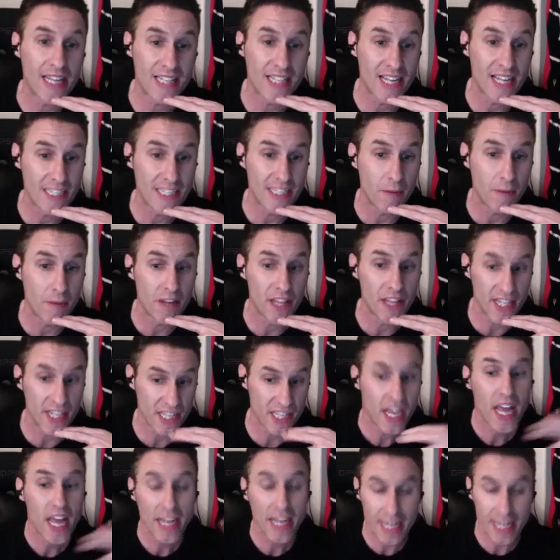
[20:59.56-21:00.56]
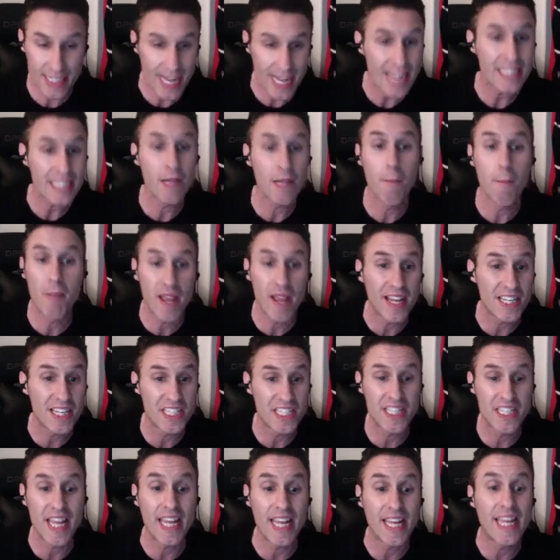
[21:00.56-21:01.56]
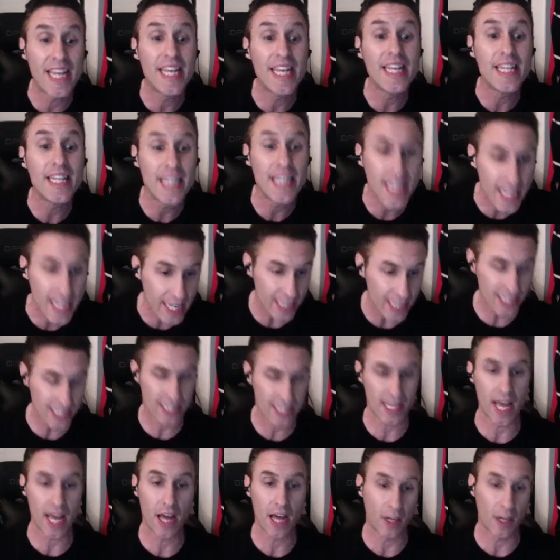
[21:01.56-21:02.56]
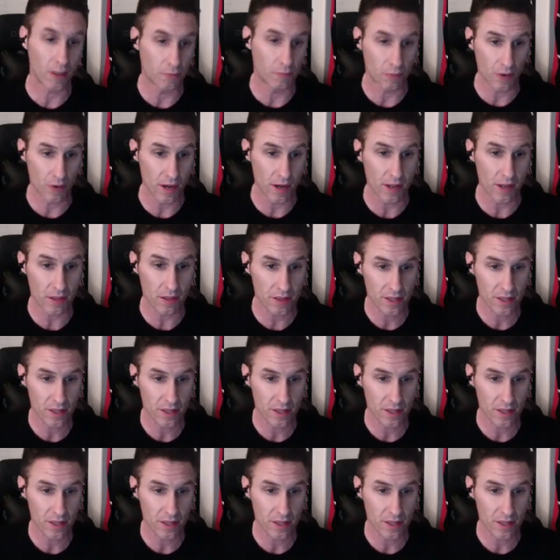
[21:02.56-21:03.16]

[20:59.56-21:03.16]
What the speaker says: on some of this? Because that's the biggest thing he needs the help with.